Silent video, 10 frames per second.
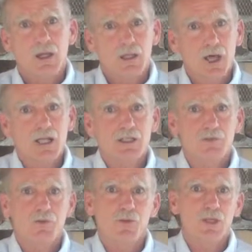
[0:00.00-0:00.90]
Lots of
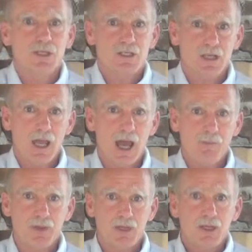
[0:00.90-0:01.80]
different things can
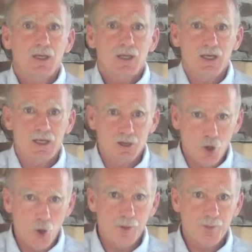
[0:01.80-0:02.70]
happen in an
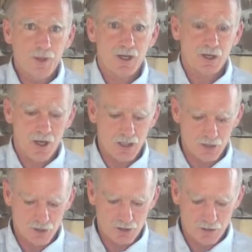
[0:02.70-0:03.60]
open
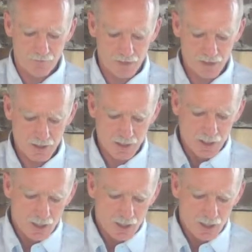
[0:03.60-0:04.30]
Pentecostal service.